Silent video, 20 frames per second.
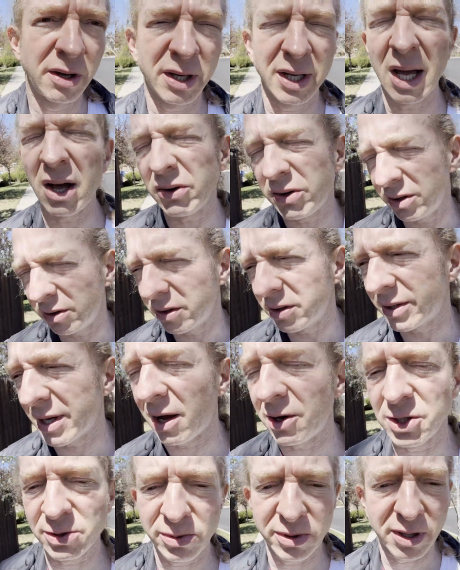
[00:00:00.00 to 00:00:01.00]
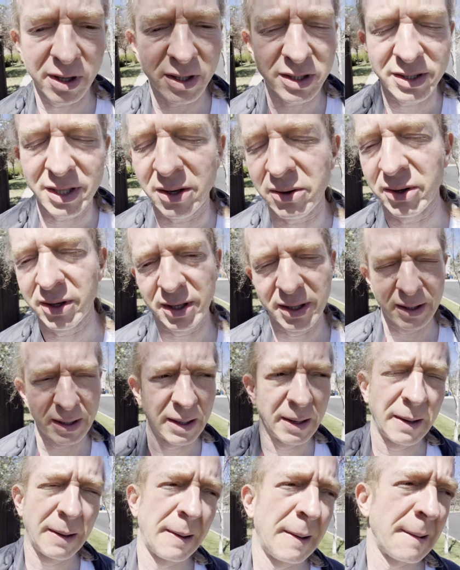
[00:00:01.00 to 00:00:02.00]
calculus, algebra, etc.
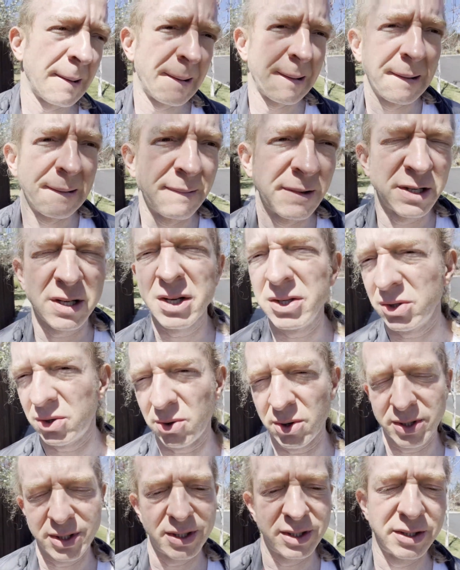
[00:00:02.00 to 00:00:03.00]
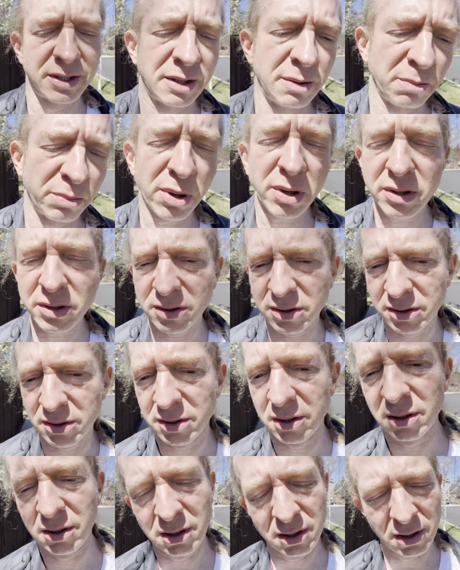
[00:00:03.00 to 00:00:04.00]
Tons of courses. Books,